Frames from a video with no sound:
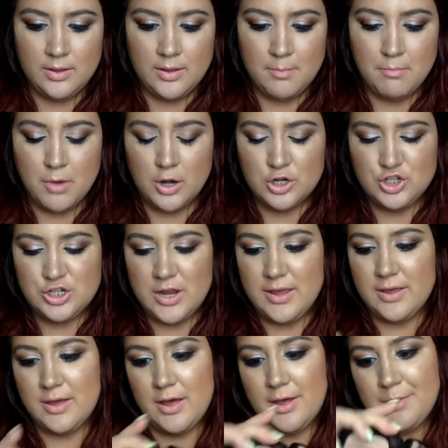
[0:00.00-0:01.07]
Marc
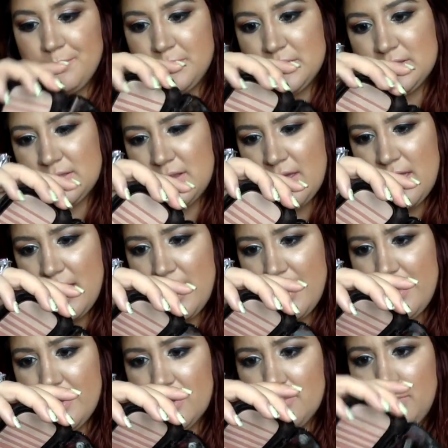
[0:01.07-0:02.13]
Jacobs
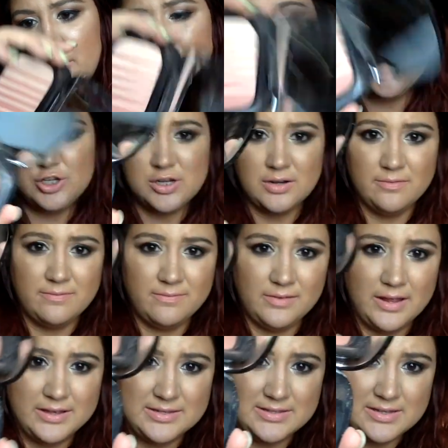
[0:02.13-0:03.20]
Air Blush and
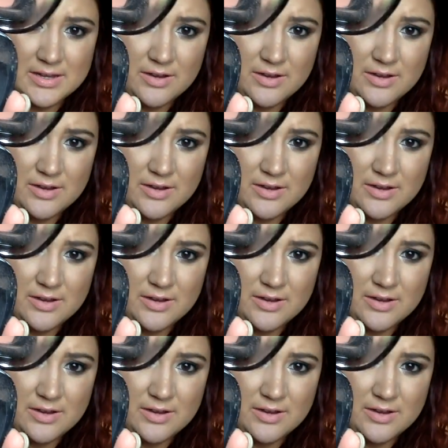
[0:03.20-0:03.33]
Flesh